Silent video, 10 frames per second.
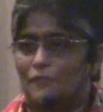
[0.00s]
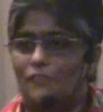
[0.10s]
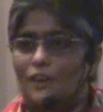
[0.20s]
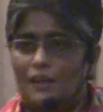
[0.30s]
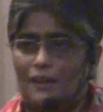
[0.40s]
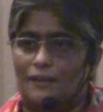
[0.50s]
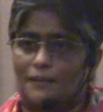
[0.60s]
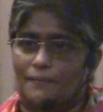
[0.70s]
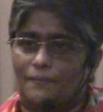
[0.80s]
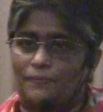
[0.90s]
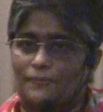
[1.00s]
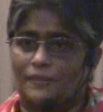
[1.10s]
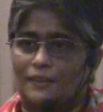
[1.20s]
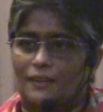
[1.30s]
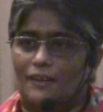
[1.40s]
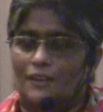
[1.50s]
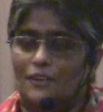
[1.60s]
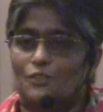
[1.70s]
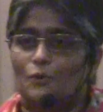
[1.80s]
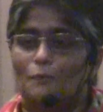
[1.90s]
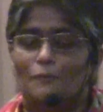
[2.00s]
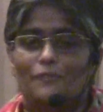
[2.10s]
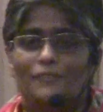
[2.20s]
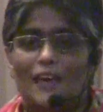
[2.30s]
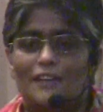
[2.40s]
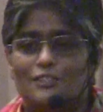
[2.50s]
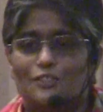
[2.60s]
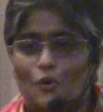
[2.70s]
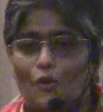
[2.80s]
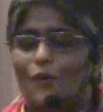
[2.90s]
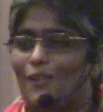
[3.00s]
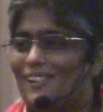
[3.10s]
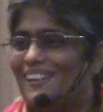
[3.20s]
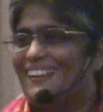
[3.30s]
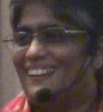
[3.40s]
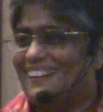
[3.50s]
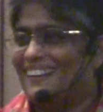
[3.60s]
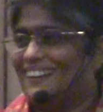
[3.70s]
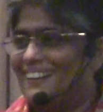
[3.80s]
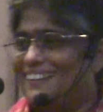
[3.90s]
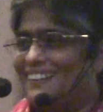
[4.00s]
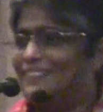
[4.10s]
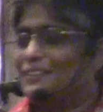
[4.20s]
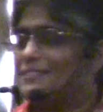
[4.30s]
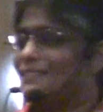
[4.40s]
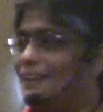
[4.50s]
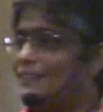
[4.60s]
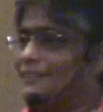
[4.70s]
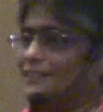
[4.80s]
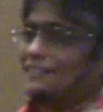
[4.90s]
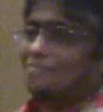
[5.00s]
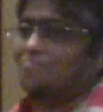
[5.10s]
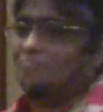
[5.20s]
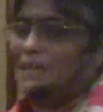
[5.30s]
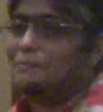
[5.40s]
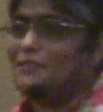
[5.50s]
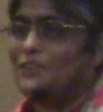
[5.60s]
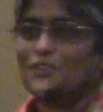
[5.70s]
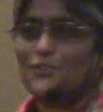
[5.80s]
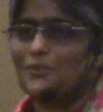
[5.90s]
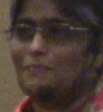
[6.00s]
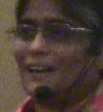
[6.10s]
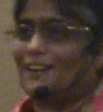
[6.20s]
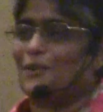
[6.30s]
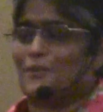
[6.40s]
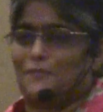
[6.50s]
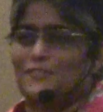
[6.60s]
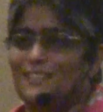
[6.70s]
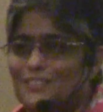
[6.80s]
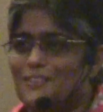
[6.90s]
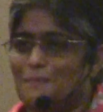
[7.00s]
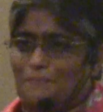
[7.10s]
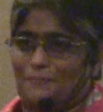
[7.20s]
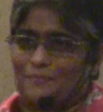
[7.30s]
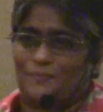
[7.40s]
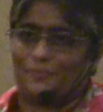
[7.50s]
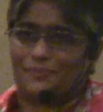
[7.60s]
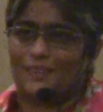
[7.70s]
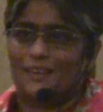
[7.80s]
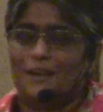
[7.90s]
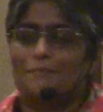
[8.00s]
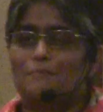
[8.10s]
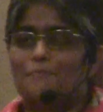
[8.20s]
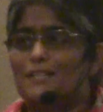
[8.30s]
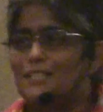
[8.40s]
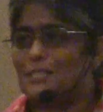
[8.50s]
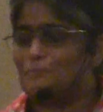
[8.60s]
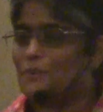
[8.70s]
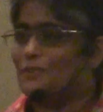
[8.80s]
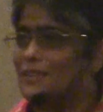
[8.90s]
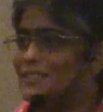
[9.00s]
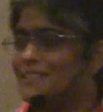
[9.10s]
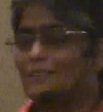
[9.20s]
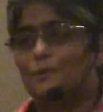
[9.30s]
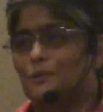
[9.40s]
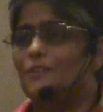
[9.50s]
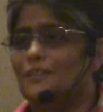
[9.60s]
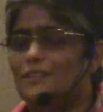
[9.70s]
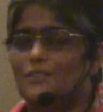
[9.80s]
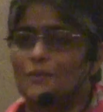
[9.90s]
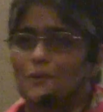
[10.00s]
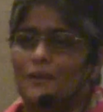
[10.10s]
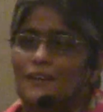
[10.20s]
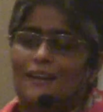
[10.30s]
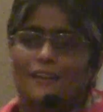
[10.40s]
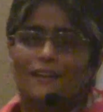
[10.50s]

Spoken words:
afraid. So their soul said, maybe we should back out of this trip. But my spirit said, no, you need to go. And